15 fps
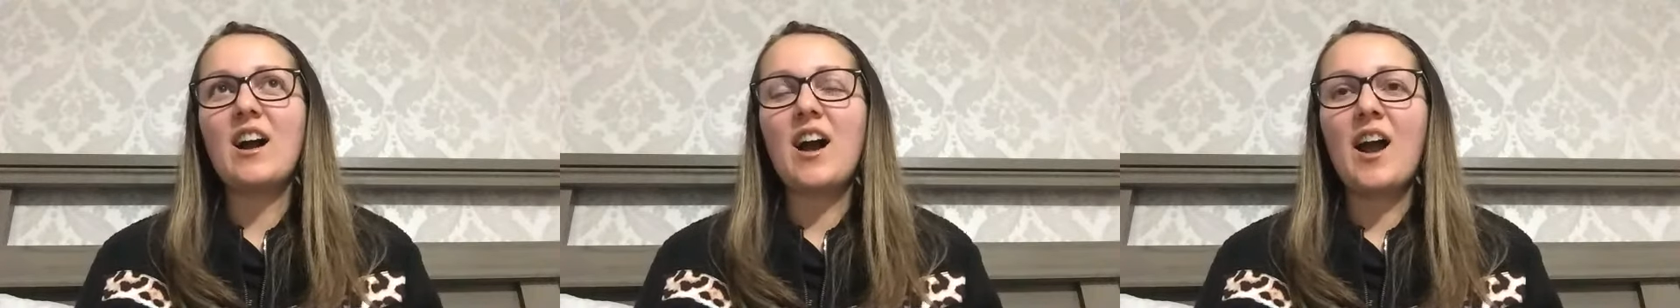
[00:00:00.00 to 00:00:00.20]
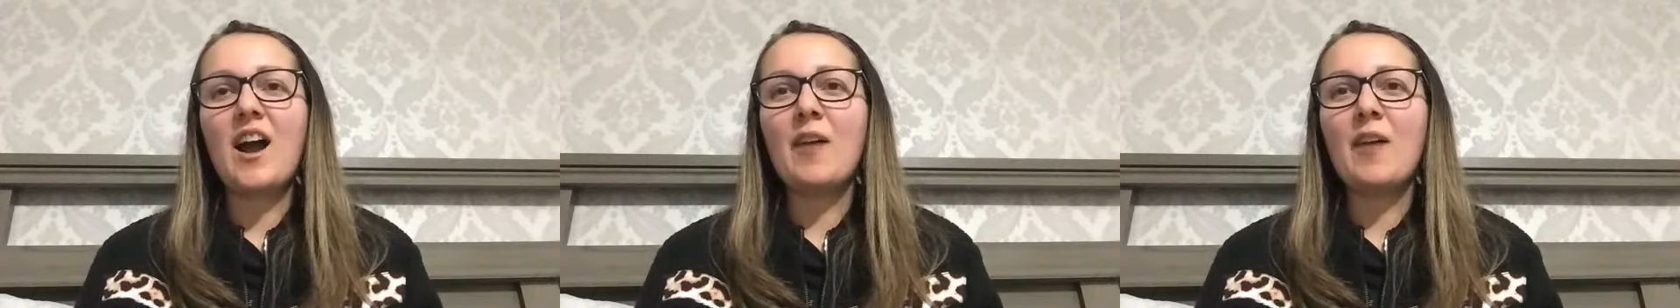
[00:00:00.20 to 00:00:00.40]

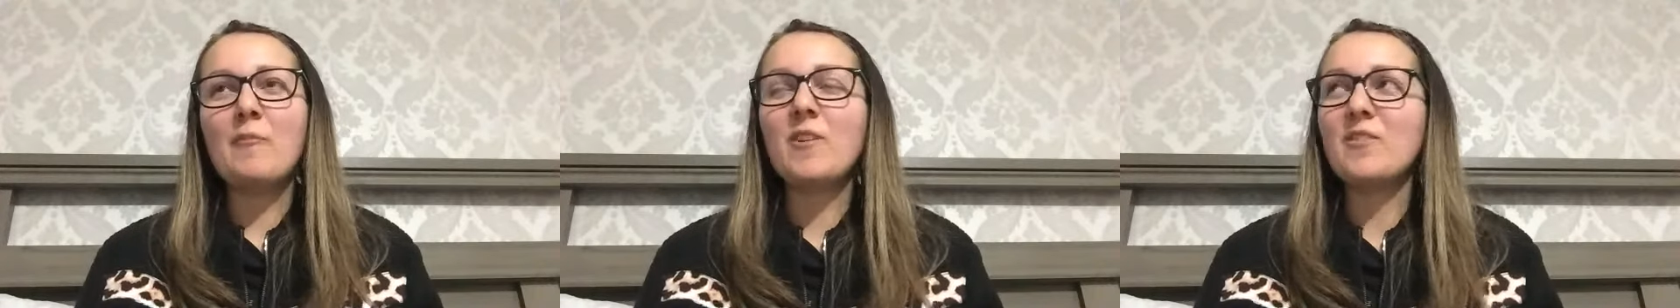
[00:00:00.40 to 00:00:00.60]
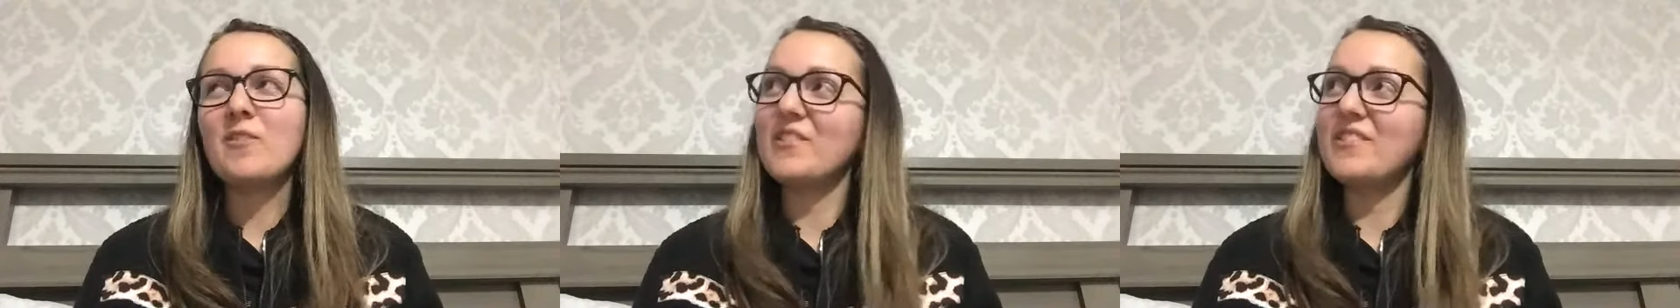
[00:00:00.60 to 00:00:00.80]
I'm
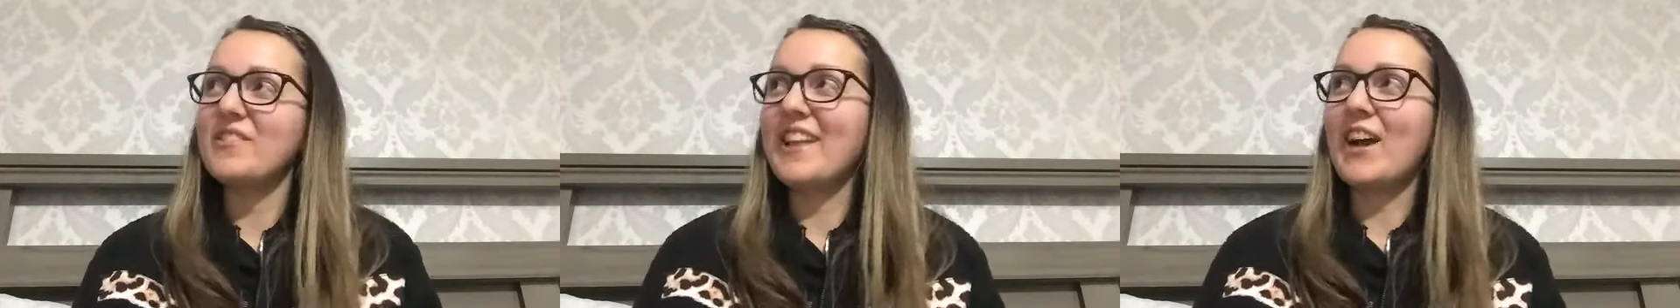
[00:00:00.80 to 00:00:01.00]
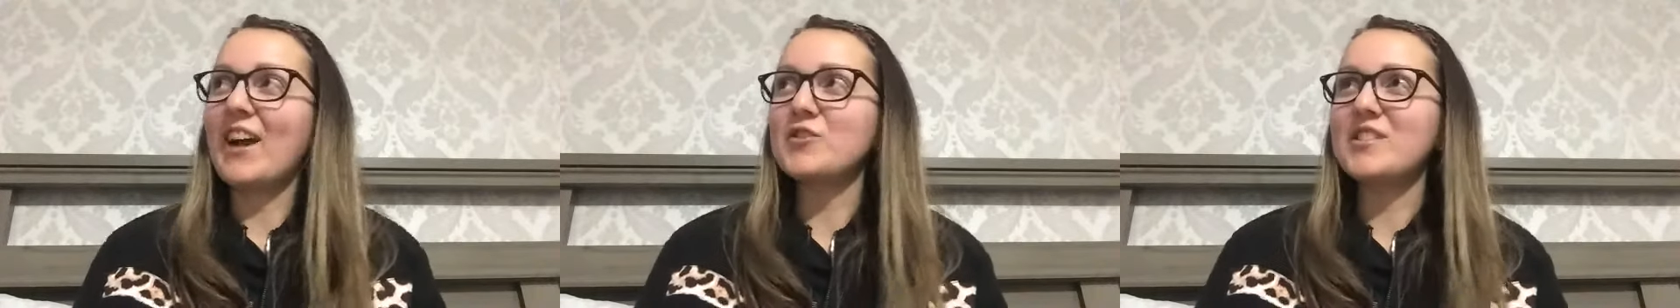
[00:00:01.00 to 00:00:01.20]

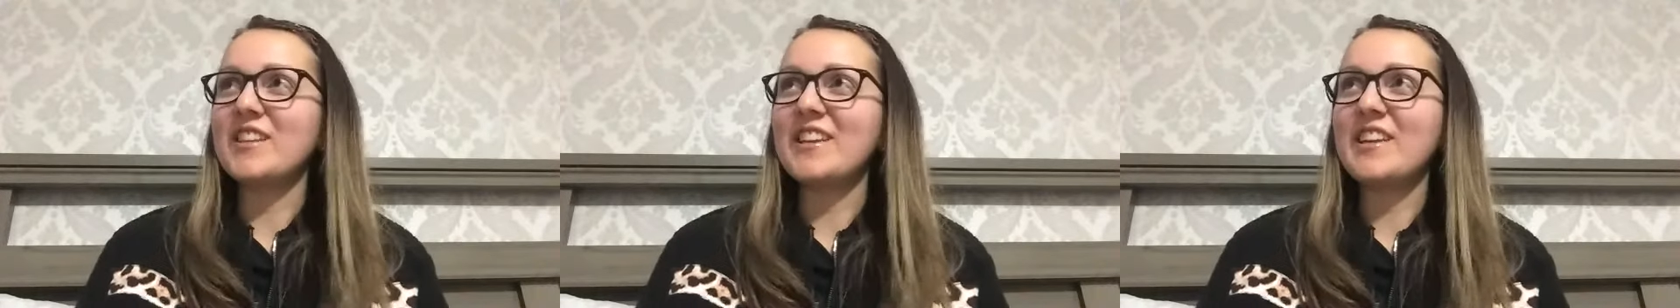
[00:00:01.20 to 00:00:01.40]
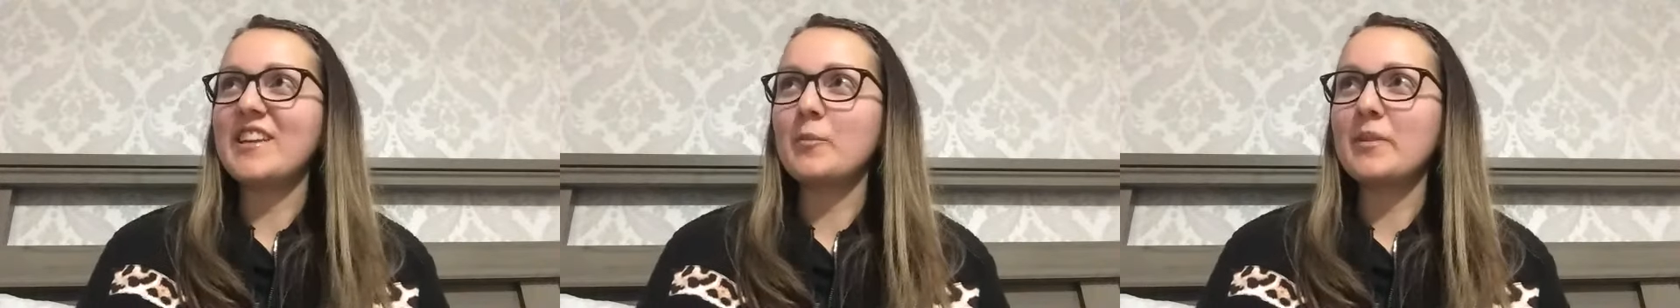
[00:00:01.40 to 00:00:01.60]
now
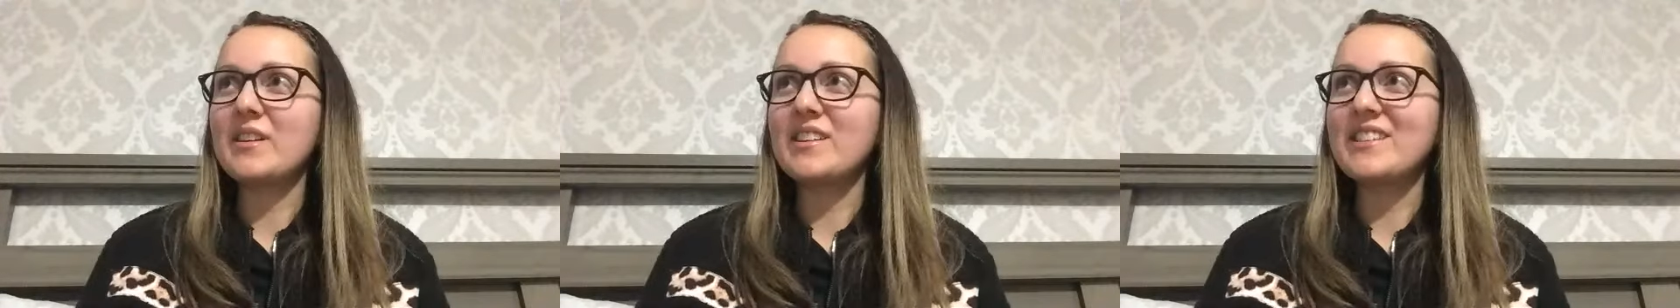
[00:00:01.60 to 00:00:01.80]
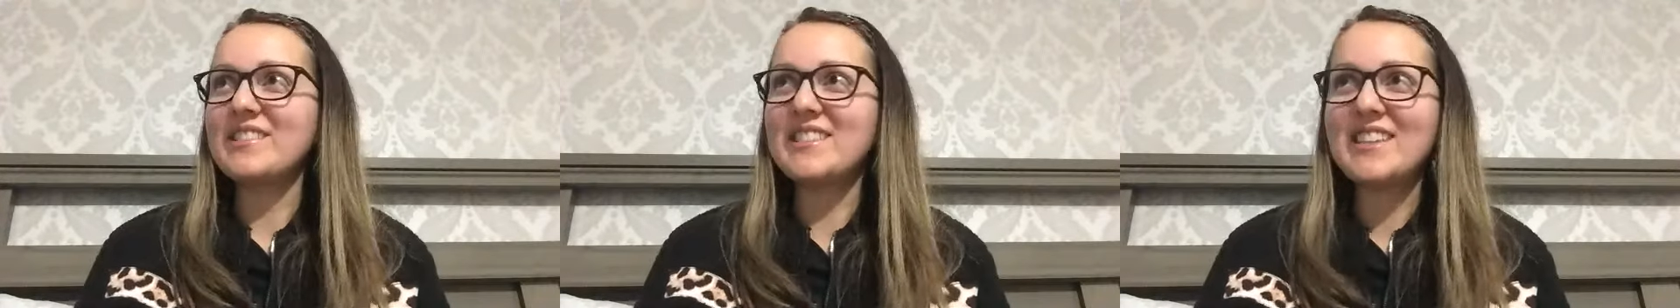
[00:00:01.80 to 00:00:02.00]
sitting here being
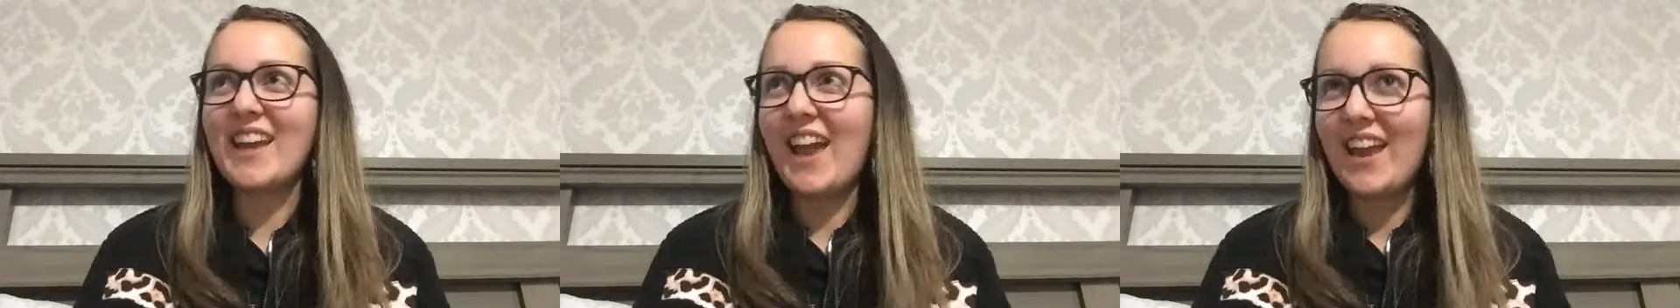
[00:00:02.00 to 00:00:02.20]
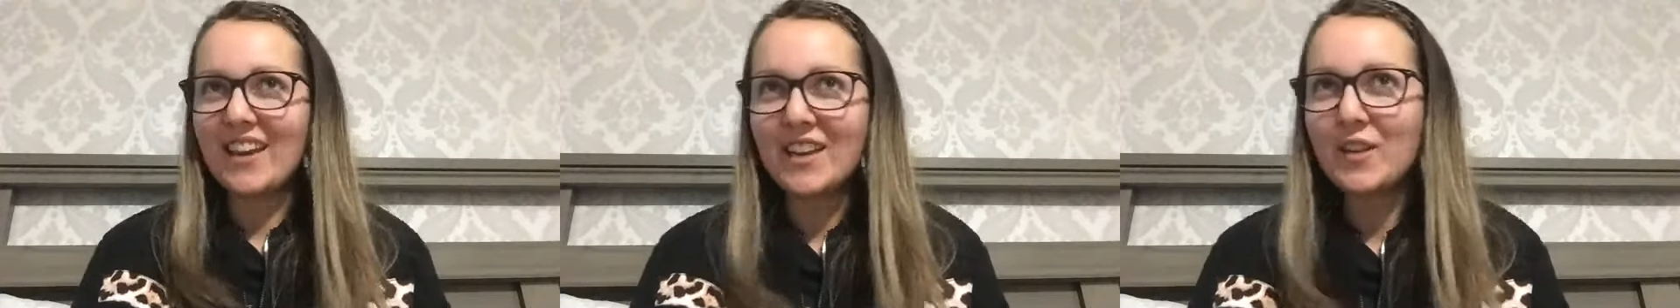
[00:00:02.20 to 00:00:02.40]
like, did
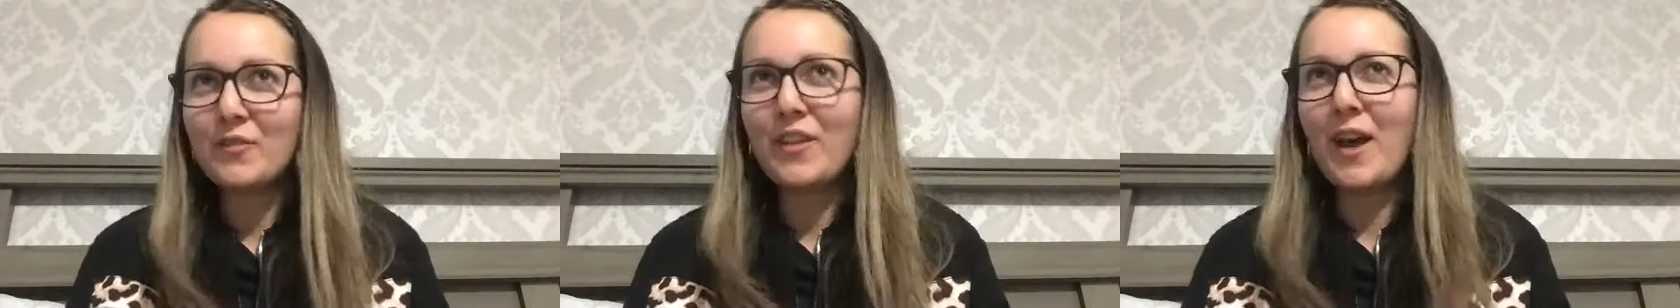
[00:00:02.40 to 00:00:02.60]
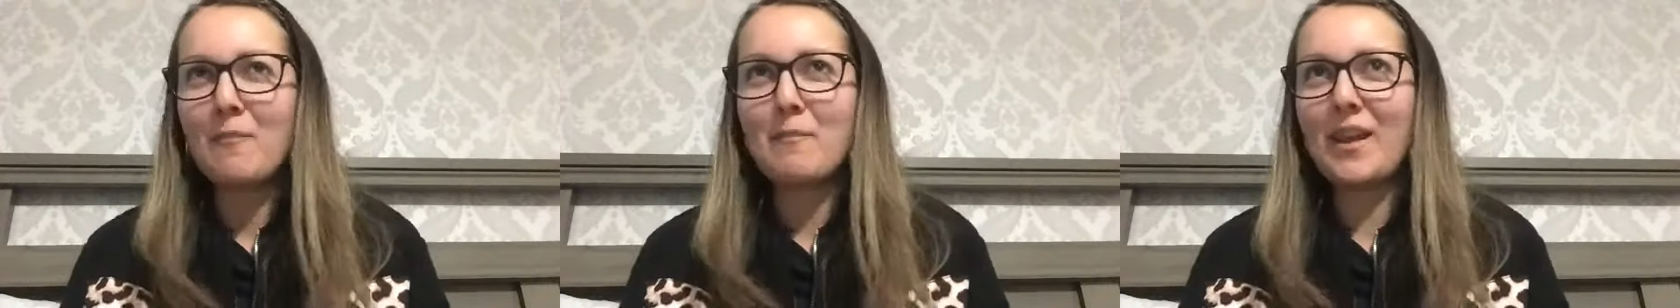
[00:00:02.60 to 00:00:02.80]
any of
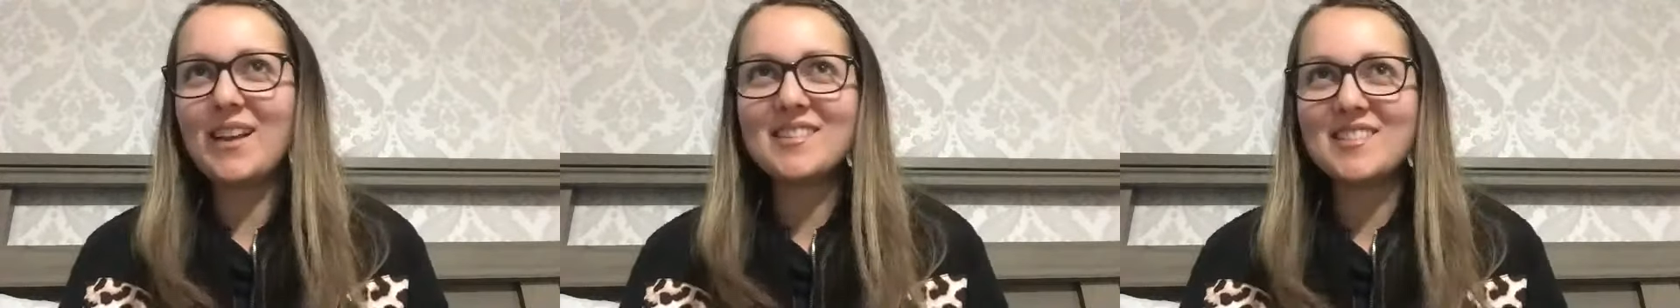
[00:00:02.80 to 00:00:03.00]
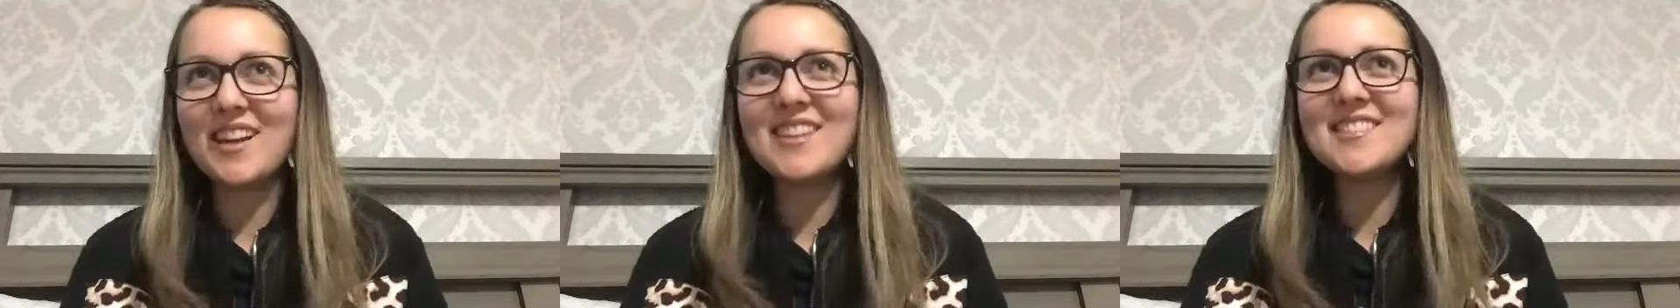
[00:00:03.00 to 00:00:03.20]
that make
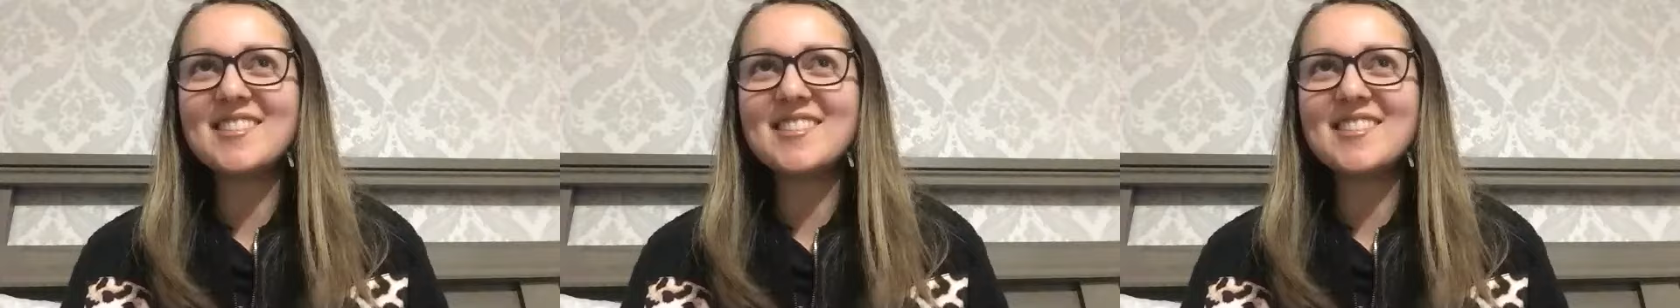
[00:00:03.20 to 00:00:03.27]
sense?